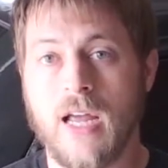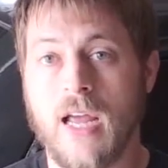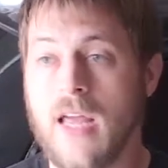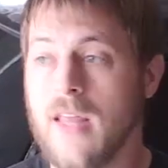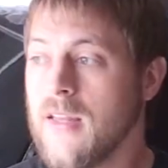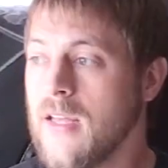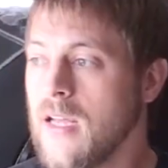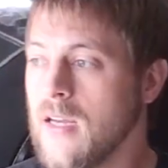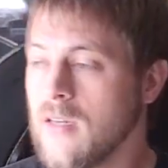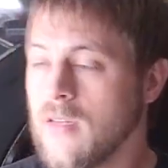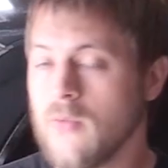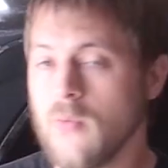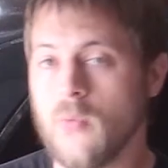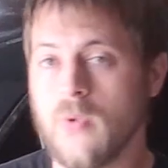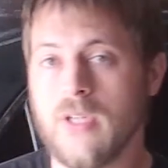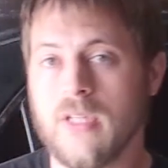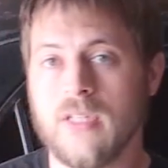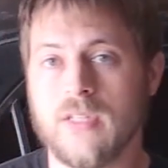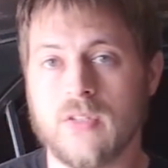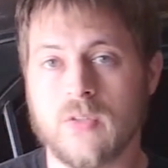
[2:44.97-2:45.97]
And then
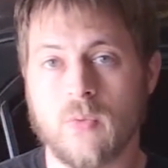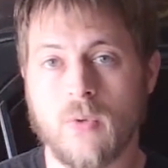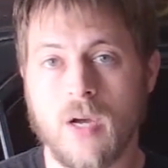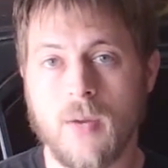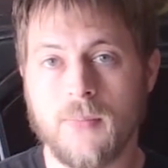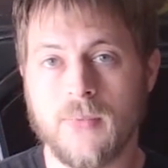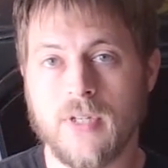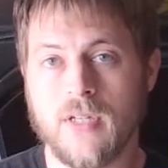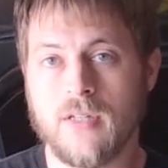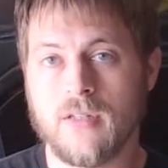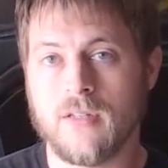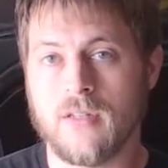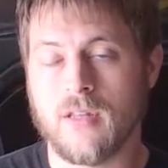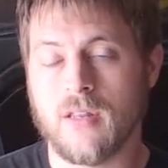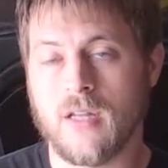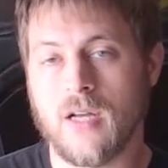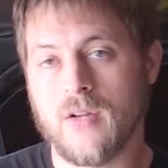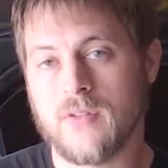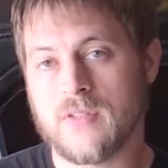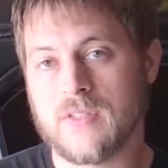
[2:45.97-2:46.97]
we swapped in the
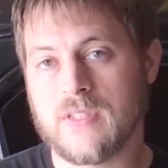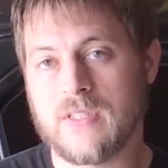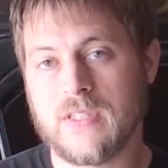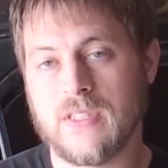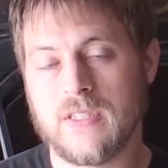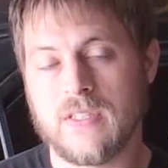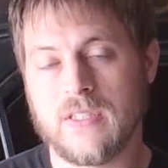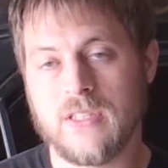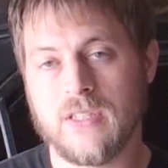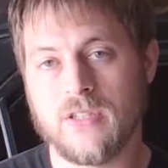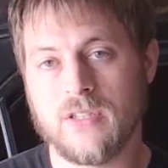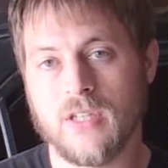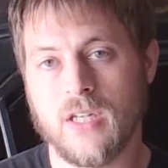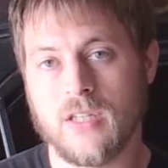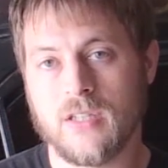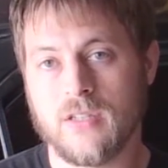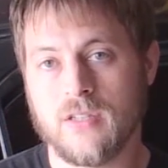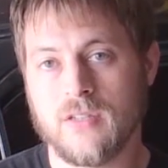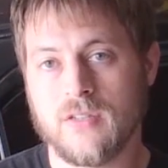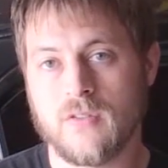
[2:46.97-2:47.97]
1000cc
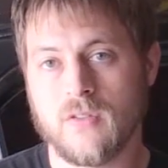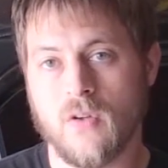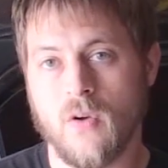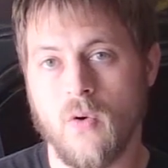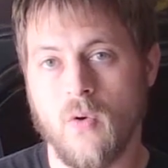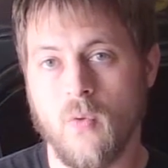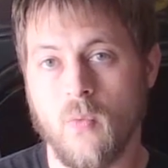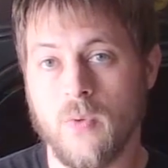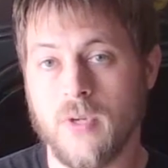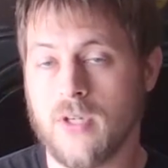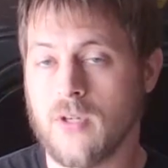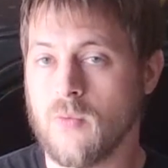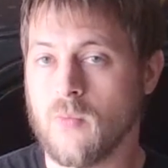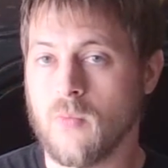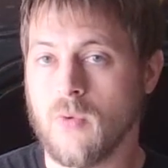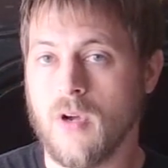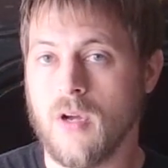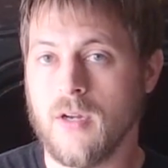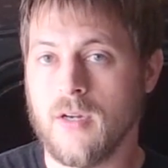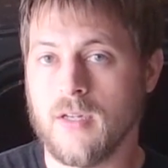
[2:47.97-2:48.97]
injectors so we could
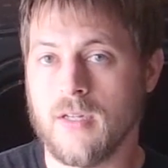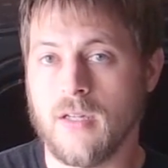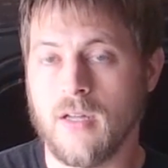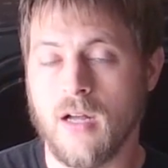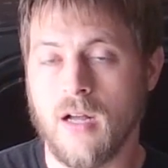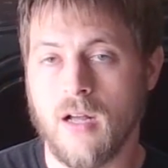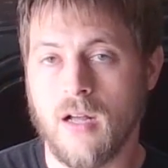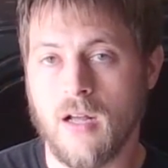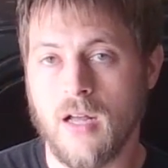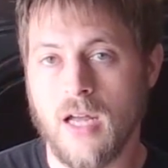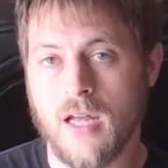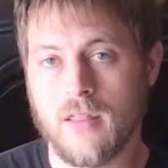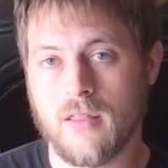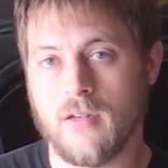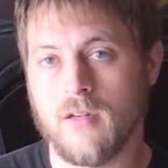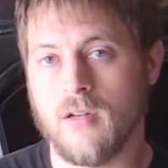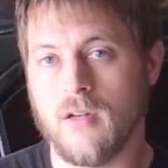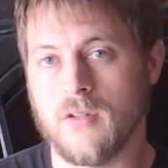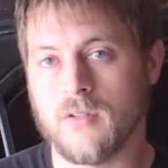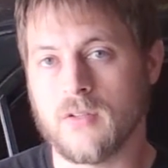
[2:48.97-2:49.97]
run
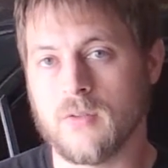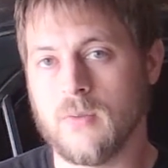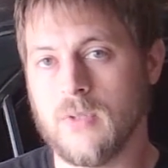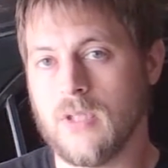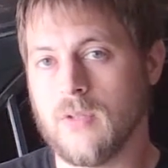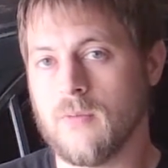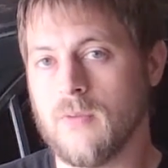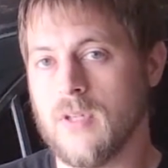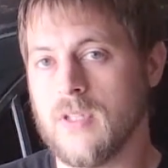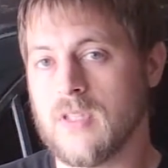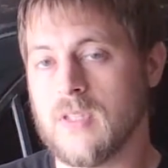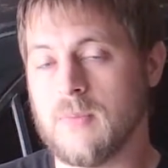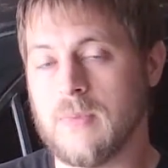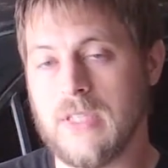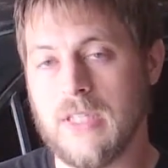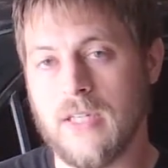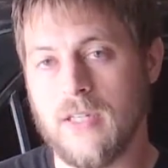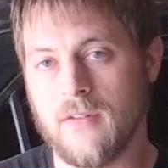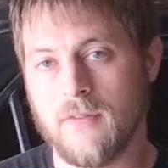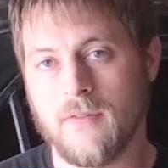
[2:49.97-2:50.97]
ethanol, so we can run some
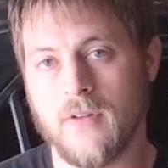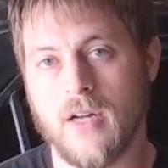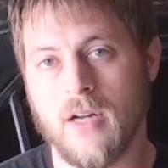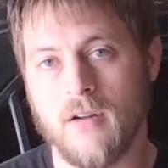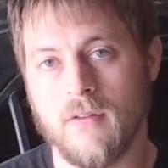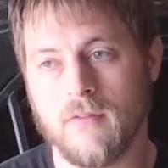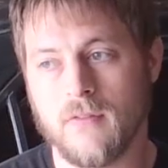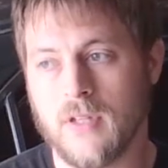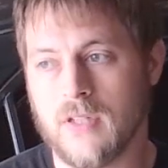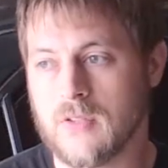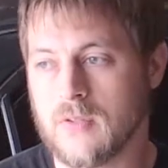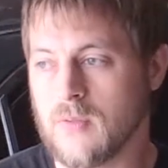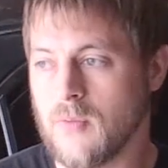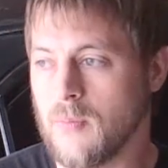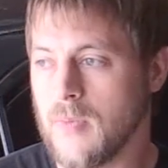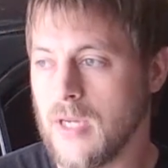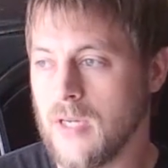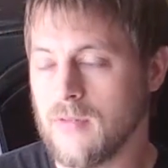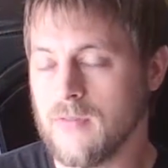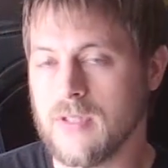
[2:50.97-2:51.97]
E85. That's the
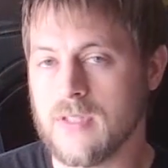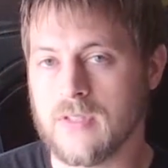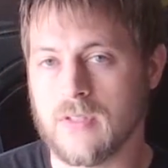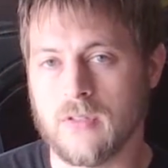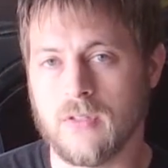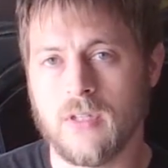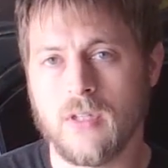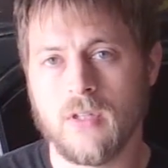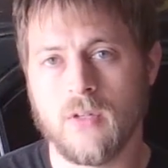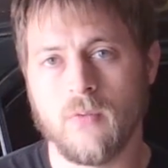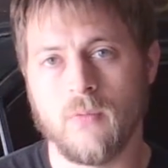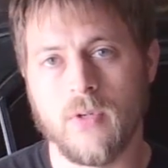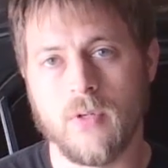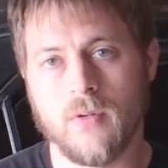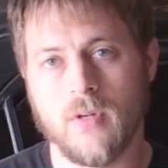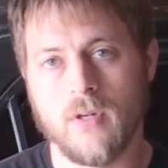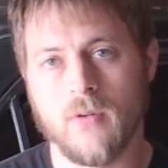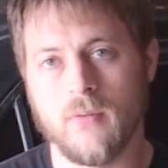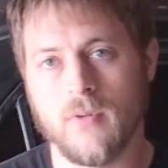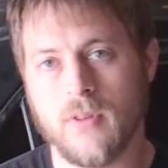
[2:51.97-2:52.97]
main reason we
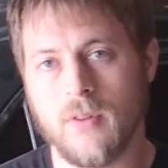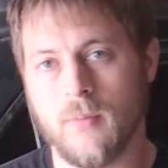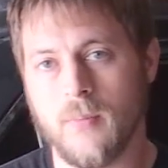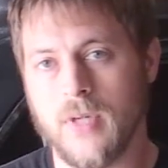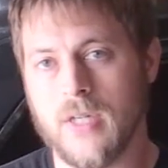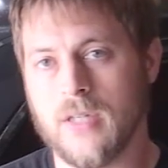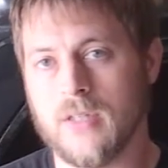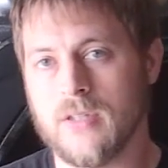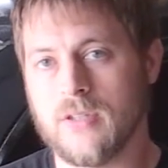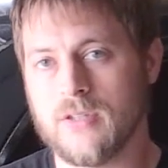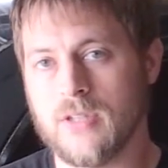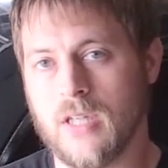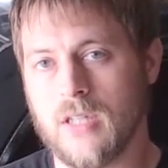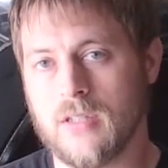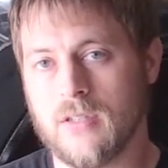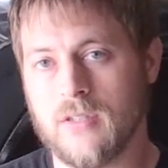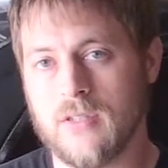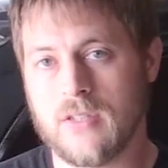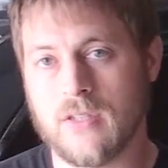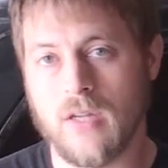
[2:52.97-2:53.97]
went with the bigger
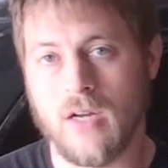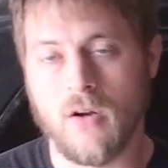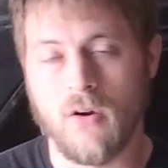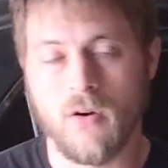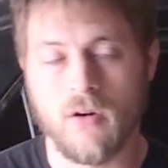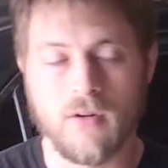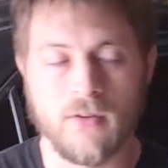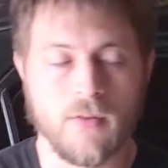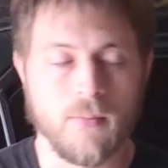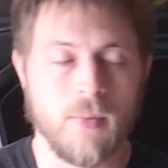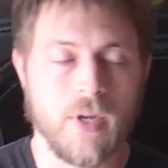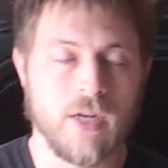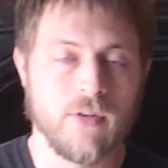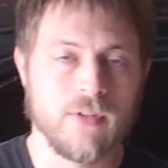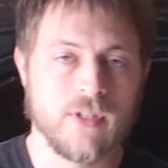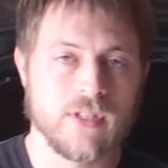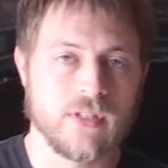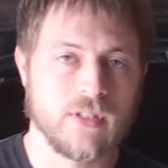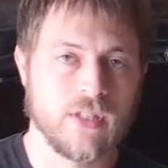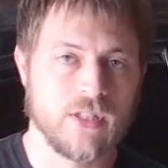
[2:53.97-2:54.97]
injectors, or the main
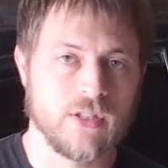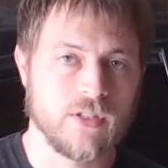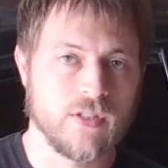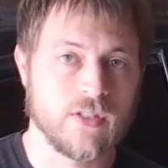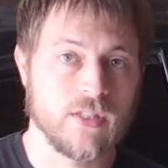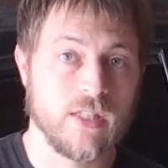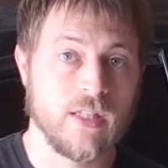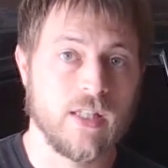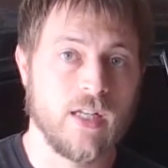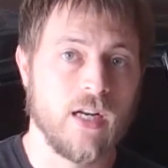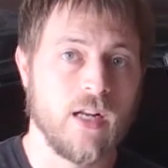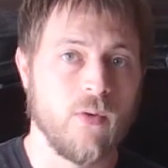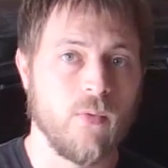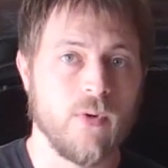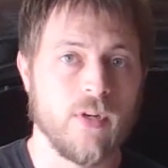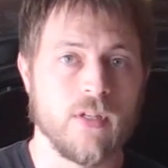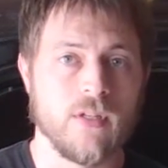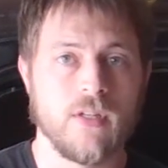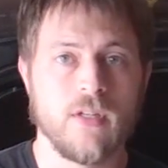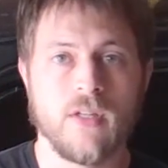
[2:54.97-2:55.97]
reason I should say that I
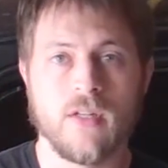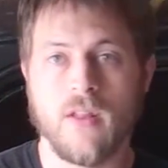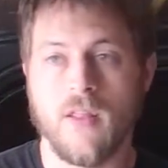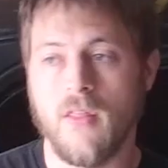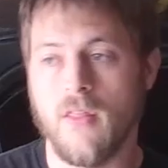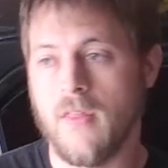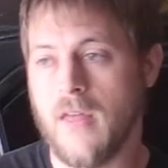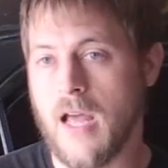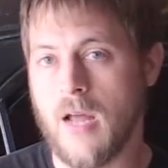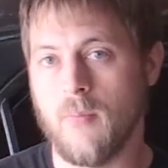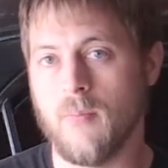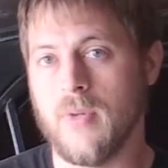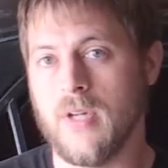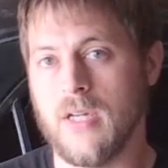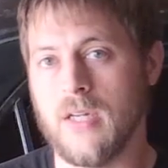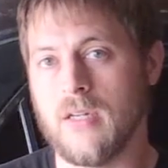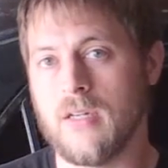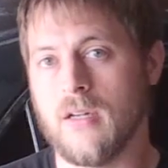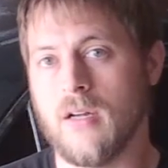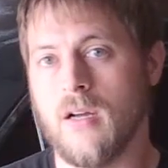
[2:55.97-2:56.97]
went that
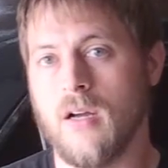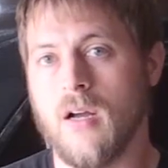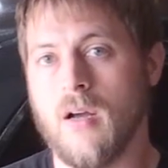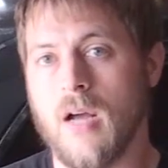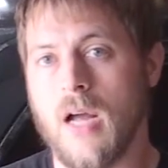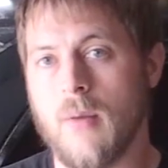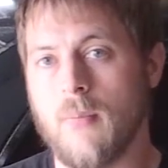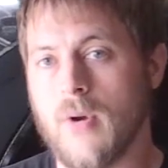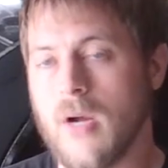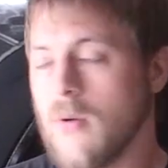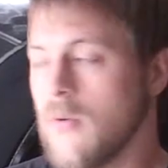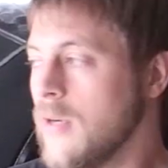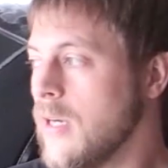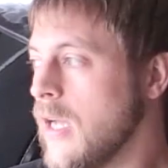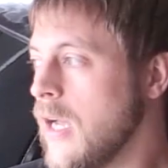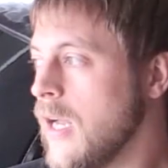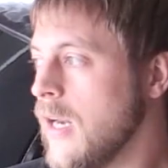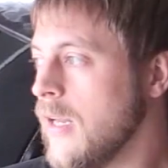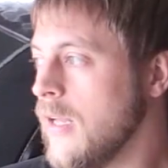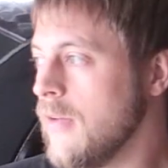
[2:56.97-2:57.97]
big. I probably would
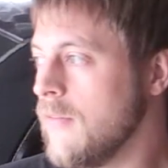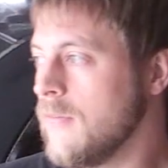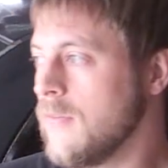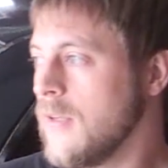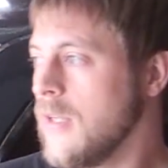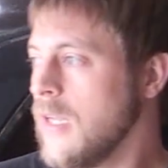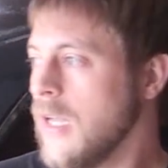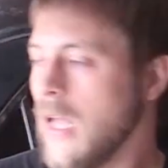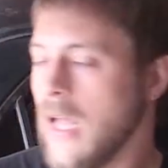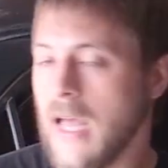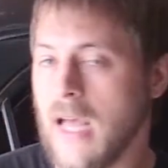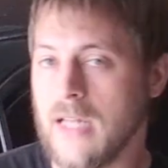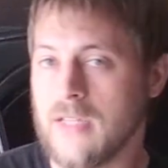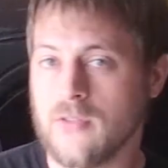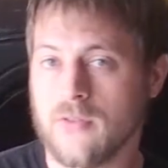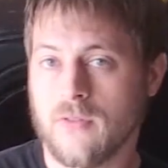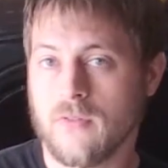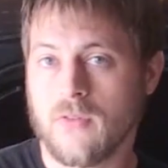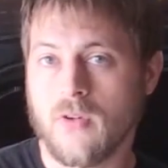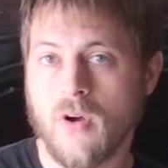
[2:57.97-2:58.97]
not have had
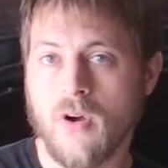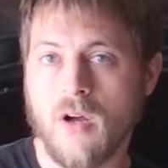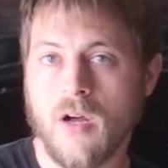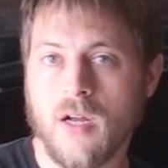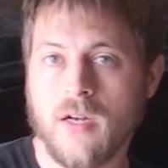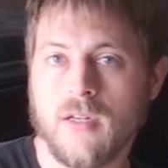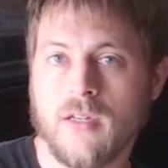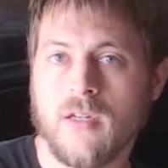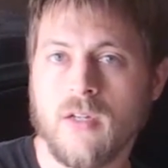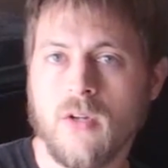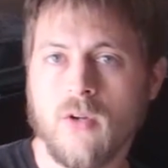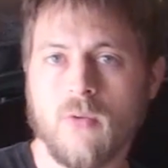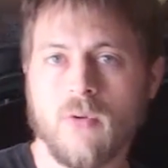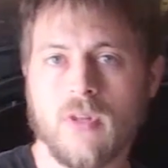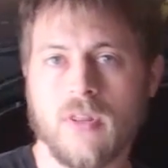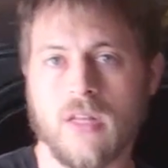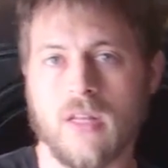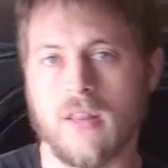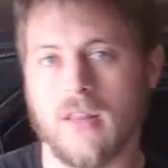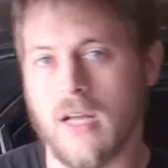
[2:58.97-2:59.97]
to have gone
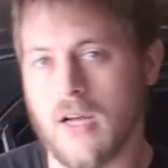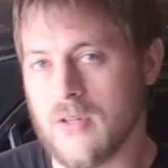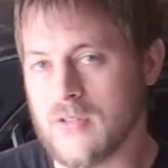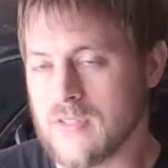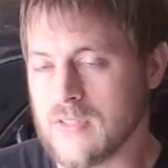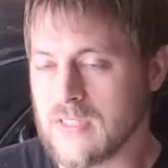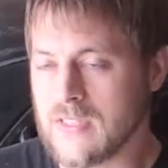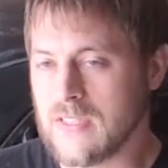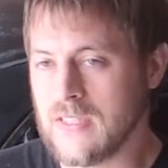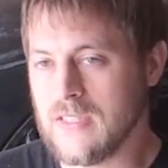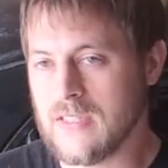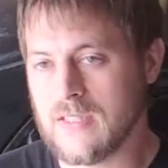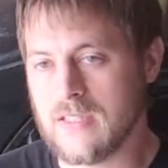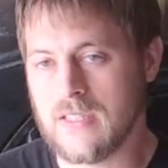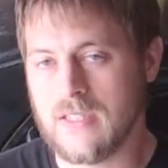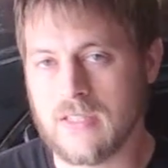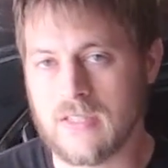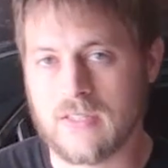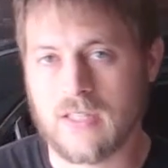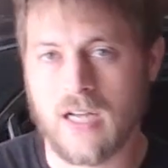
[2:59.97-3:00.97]
with the
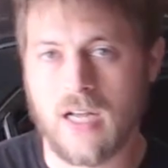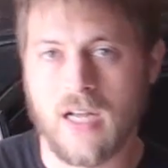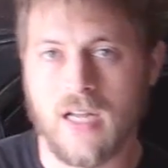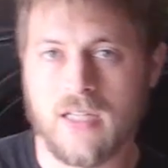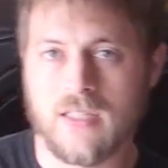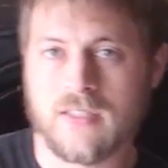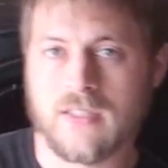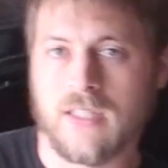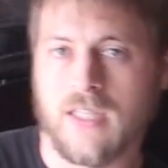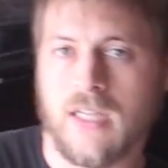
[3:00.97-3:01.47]
1000cc size